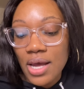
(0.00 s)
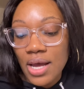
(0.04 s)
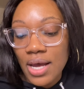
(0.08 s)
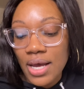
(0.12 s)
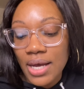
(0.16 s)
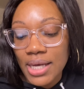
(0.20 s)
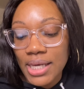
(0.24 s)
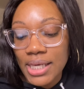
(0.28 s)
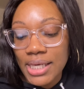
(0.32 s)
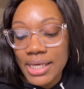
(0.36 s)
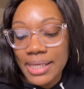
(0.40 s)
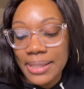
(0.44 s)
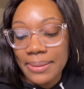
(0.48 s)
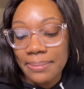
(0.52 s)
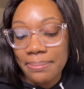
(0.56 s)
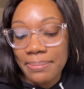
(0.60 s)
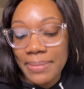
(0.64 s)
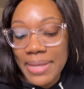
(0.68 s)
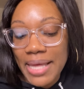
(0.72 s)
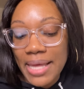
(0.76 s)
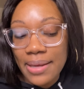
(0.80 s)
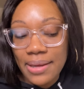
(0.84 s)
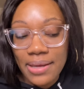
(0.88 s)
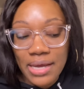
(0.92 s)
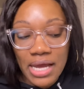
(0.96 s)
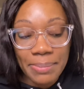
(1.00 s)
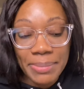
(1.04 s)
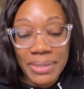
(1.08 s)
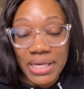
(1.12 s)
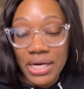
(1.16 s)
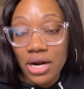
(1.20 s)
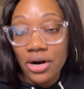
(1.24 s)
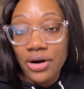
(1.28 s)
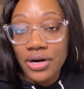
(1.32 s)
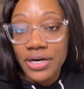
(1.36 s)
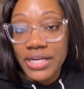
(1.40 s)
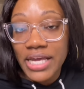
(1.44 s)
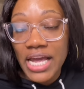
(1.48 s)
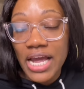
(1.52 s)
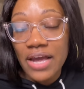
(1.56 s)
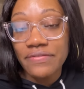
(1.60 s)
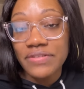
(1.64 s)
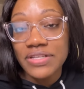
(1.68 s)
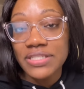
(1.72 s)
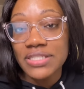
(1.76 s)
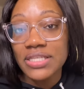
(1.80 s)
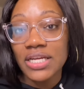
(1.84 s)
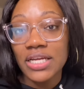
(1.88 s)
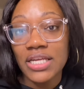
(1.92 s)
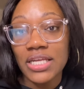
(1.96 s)
Um, I mean, I already have the
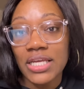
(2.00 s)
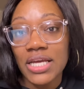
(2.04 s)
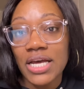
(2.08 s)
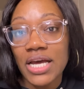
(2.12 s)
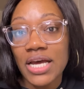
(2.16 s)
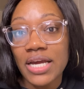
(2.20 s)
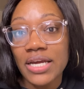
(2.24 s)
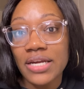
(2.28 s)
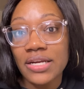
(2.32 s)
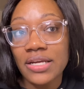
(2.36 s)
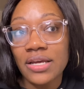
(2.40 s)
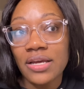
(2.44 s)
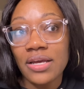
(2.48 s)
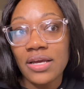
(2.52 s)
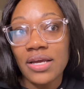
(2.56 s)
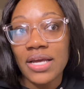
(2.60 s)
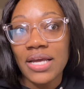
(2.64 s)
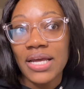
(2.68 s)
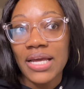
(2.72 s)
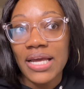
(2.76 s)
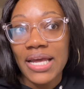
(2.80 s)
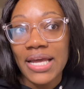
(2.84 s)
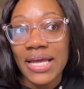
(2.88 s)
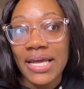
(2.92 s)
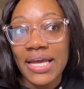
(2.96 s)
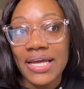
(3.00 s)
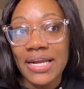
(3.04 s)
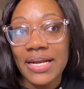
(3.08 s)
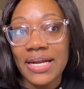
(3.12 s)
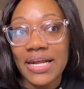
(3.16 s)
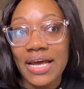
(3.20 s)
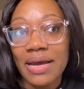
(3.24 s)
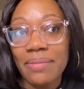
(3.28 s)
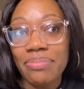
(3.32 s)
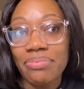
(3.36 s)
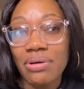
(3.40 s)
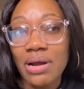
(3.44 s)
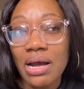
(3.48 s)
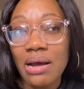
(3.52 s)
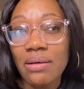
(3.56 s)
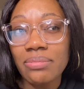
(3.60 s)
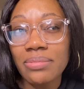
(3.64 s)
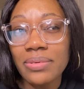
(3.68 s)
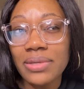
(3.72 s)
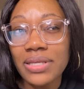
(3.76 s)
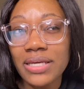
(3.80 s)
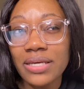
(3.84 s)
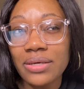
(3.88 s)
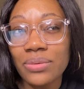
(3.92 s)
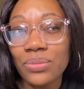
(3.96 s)
study guide, and I
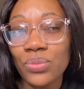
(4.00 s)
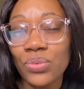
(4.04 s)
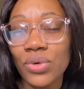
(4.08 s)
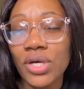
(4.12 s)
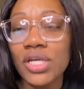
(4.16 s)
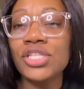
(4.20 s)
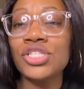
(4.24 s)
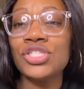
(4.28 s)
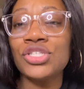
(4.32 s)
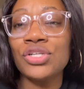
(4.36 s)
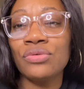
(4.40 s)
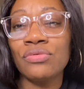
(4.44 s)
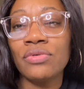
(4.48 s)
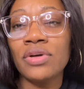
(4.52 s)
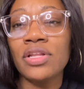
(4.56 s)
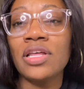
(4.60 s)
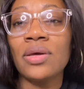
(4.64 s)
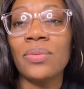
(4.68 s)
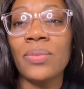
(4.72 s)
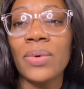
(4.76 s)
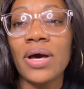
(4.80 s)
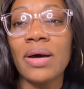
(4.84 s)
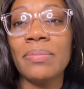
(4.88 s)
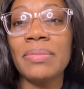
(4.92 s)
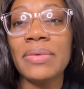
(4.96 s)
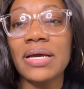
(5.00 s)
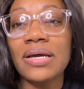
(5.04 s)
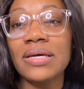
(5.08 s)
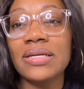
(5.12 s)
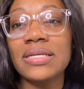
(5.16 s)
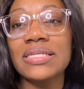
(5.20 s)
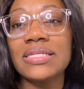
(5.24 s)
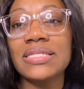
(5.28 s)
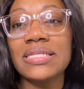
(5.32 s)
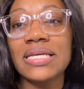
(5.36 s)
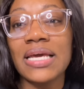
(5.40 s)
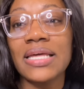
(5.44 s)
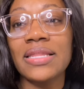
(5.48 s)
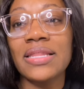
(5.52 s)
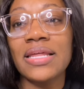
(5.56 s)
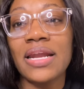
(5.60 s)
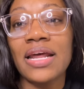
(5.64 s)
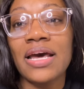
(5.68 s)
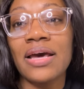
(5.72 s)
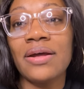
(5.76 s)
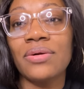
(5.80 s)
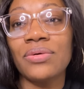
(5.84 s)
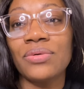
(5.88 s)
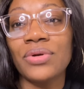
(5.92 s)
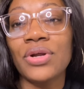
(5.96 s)
probably would do really well. I'm not going to say that I
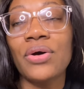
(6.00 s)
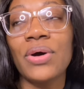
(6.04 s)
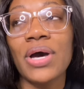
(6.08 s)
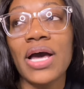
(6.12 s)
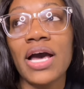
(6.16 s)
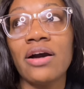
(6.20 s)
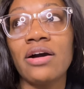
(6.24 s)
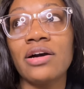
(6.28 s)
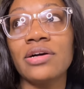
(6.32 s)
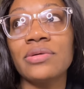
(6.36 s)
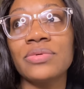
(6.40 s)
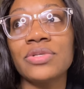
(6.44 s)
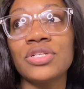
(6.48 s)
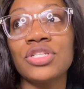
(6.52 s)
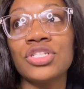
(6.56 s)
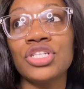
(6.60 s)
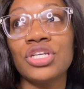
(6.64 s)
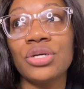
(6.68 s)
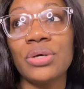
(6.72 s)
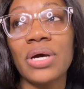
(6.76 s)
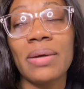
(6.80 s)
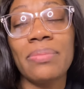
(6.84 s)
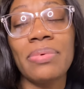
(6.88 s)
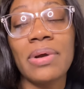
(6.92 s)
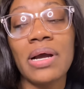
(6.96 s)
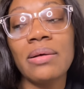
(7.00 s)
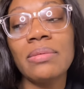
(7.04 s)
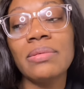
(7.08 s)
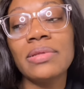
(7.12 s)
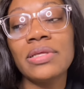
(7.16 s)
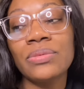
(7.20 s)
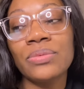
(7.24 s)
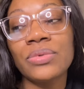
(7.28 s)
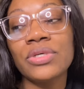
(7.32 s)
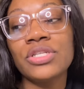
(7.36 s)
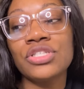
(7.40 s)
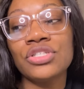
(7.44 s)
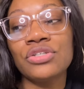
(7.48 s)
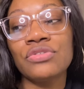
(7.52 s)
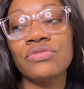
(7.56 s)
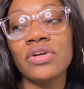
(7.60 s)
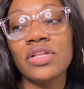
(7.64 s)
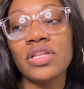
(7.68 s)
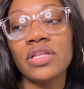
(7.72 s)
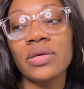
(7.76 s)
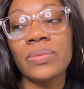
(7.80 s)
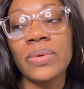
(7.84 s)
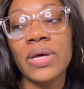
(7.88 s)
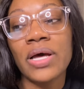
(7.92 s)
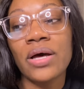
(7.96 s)
don't know how I would do. I probably would do
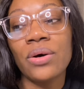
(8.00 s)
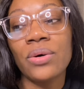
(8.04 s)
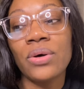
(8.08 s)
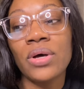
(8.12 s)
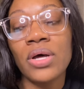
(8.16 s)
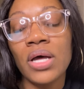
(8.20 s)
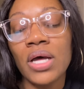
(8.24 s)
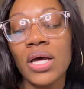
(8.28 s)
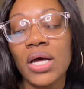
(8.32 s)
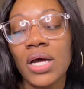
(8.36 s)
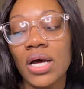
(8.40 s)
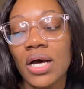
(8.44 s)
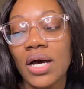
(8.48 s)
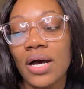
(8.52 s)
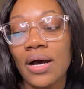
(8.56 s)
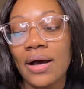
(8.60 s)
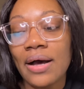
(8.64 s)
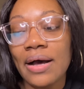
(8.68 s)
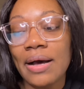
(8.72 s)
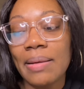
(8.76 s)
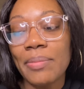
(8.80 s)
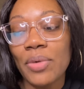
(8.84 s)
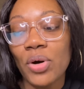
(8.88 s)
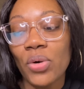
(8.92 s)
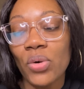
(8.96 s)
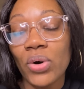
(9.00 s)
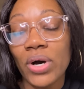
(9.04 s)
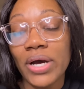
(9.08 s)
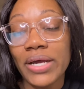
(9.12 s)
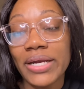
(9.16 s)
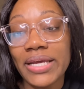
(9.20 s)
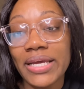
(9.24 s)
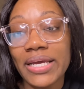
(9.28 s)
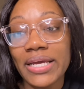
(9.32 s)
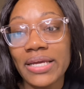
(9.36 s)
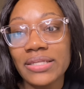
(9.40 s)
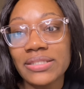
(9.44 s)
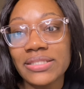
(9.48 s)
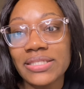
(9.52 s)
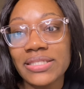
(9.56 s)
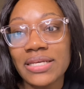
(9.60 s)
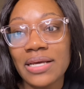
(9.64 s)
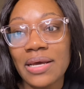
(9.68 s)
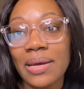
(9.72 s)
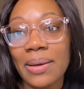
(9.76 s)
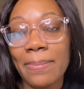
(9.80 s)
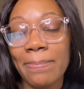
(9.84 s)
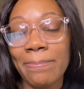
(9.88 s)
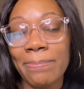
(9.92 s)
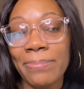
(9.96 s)
really well um, on it,
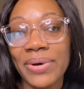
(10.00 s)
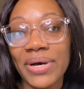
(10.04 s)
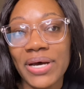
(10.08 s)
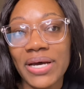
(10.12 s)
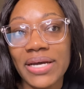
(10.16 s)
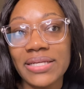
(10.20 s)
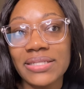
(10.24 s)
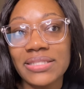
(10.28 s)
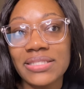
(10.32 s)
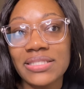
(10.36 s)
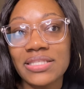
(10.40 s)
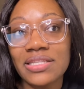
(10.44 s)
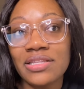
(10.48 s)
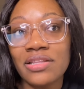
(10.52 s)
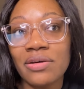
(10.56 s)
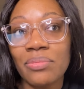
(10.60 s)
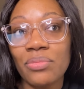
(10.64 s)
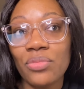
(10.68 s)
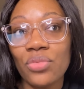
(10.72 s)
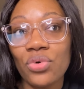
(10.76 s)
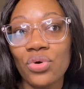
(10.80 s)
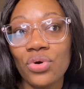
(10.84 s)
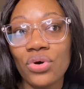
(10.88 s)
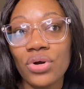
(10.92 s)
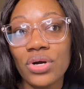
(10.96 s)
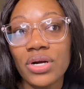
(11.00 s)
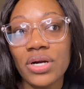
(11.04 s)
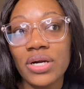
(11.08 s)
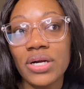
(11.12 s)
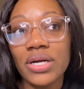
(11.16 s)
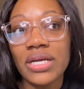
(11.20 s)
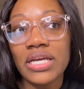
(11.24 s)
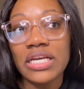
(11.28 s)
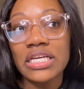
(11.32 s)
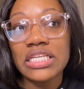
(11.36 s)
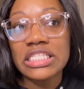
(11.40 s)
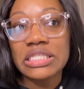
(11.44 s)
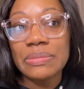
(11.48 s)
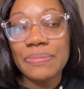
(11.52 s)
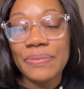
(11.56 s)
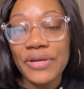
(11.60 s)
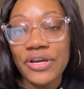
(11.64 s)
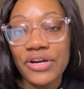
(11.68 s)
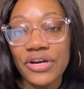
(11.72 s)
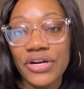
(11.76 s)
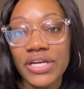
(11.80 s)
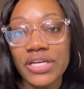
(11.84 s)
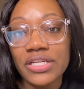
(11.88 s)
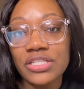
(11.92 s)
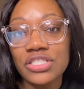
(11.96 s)
but the more
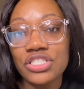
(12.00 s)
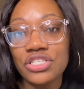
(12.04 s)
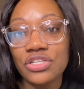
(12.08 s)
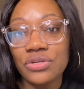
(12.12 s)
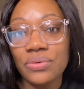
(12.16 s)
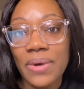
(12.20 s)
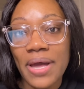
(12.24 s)
experience you